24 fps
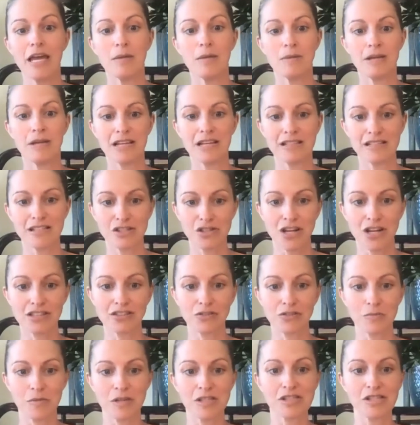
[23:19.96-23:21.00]
because the
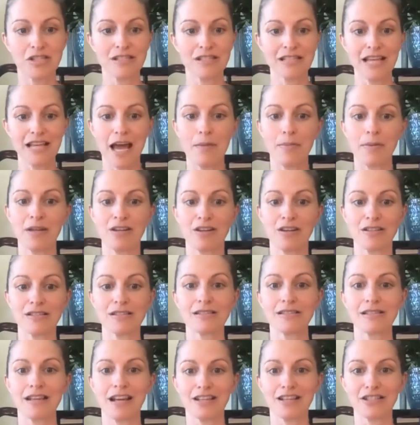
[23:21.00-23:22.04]
transformation is happening on
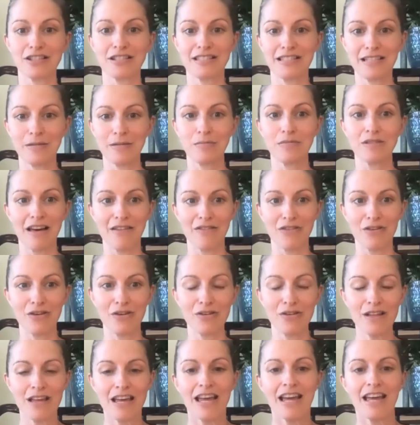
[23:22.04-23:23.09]
such a deep level